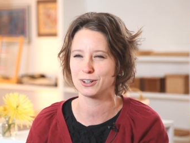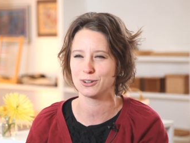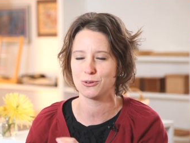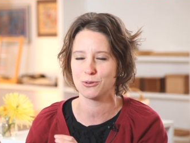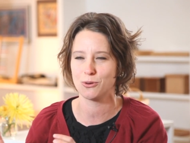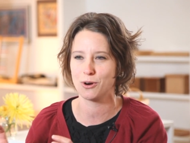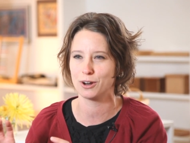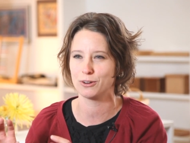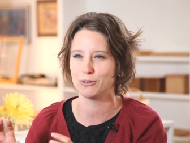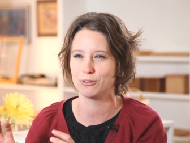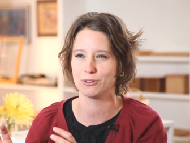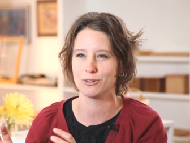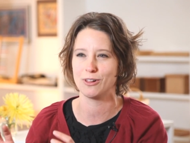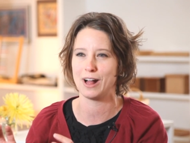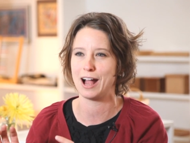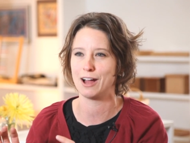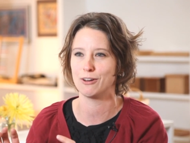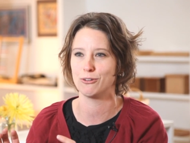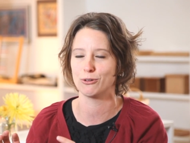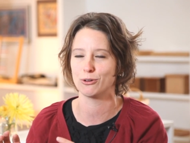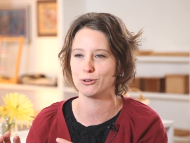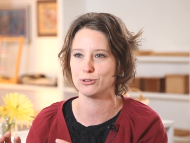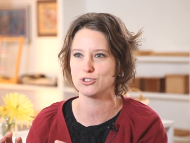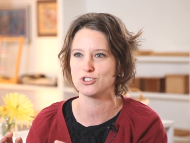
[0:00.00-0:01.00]

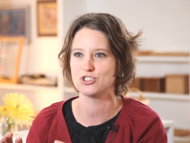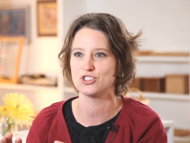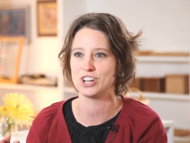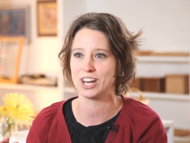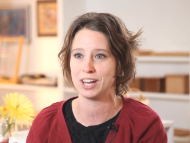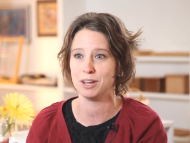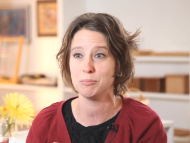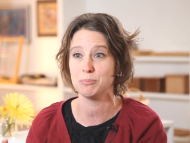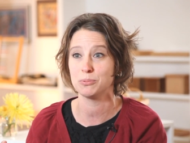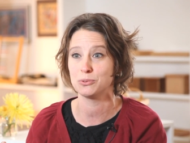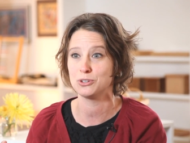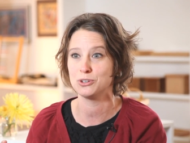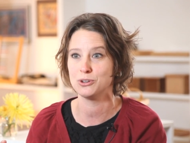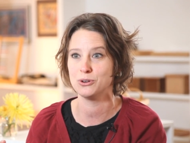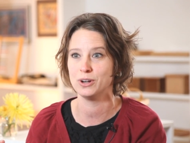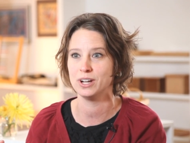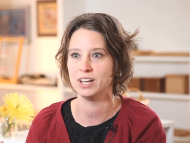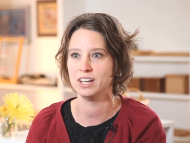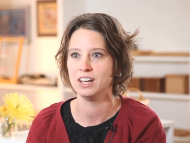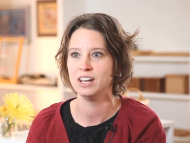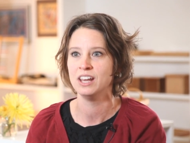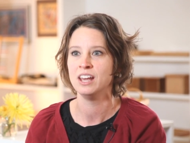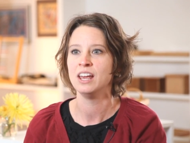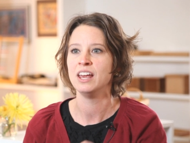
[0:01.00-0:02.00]
quadrilateral shape to
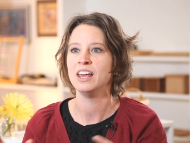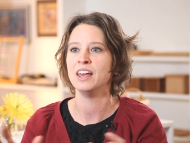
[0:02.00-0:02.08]
it